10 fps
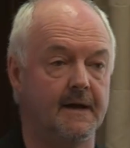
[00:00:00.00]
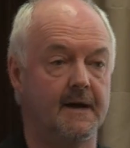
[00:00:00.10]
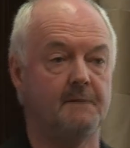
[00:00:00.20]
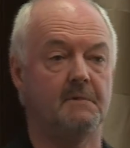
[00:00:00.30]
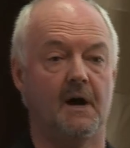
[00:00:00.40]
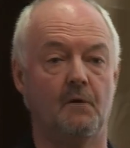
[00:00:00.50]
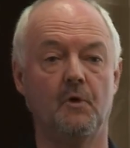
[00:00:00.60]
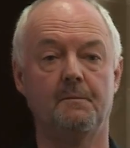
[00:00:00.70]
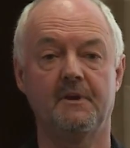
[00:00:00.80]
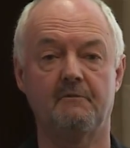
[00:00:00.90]
I
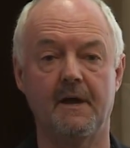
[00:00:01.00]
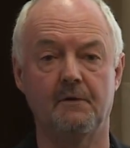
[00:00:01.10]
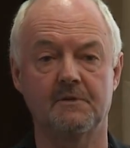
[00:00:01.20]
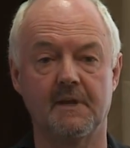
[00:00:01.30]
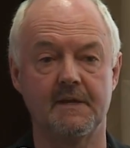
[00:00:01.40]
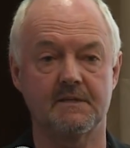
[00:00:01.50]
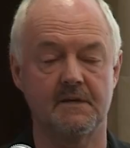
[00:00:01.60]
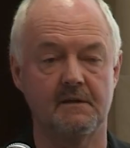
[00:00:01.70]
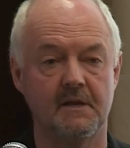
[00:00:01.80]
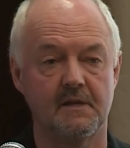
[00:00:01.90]
will be around
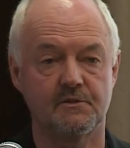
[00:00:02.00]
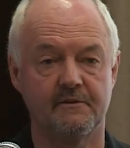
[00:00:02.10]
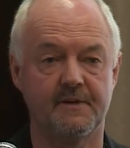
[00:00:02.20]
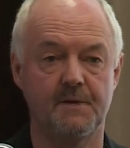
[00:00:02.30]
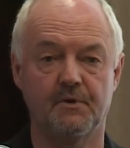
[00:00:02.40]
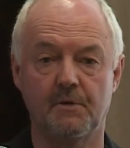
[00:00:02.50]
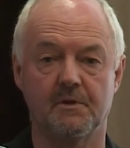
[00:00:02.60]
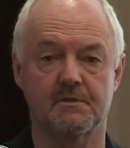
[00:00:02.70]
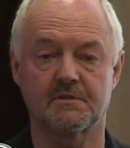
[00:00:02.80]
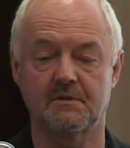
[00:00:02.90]
later, so if anybody
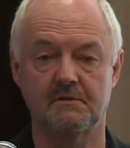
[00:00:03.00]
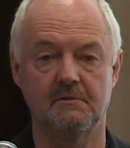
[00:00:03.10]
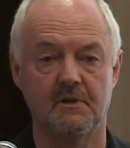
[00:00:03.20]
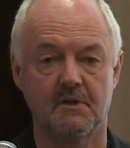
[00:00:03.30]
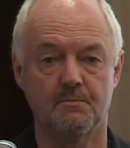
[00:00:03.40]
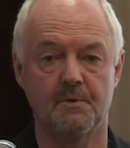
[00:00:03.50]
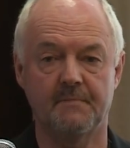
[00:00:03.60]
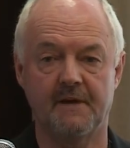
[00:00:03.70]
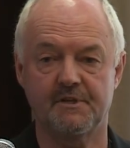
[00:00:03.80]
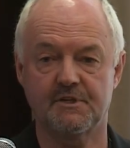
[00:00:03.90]
wants to come up
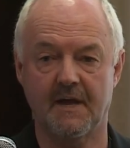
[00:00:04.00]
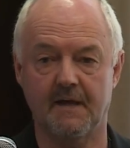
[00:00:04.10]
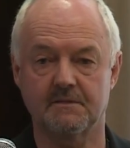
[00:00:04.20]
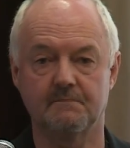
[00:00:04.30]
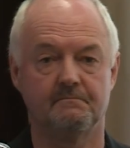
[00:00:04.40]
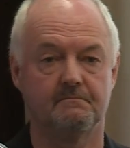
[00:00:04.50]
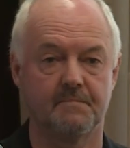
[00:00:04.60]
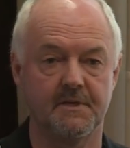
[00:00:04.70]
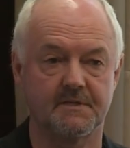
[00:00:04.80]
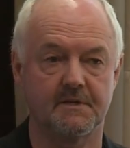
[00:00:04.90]
and have a chat,
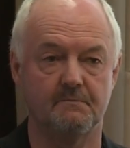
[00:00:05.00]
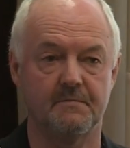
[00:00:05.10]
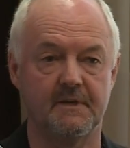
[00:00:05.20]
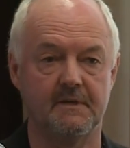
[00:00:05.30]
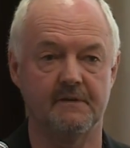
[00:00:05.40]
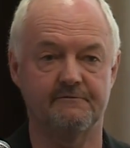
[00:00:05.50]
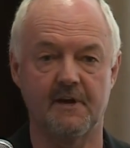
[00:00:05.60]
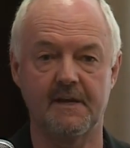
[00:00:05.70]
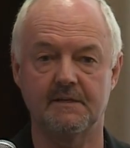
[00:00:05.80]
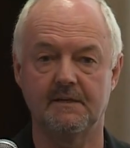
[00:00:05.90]
please don't be
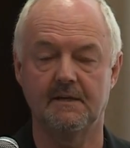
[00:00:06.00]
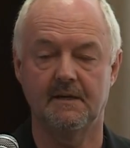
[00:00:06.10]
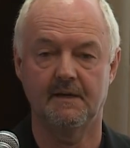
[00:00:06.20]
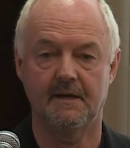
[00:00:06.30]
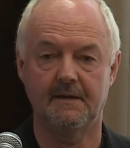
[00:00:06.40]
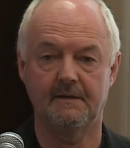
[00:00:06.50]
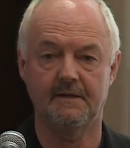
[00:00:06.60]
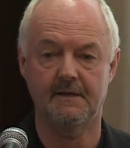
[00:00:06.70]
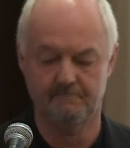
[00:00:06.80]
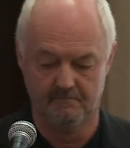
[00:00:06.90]
afraid, and
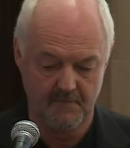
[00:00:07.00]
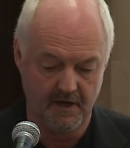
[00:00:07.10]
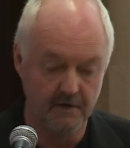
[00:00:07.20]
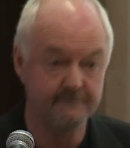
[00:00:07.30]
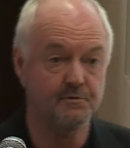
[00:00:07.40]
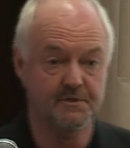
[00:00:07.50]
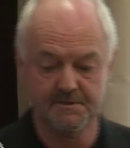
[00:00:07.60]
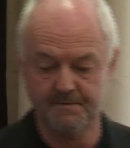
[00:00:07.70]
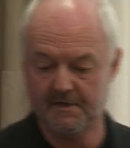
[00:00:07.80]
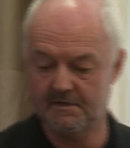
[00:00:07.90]
I look forward to
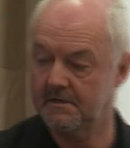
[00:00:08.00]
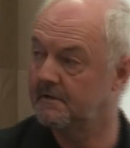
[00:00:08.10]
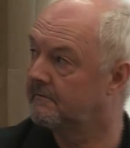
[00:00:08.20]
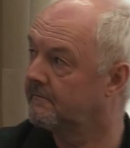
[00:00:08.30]
speaking to you.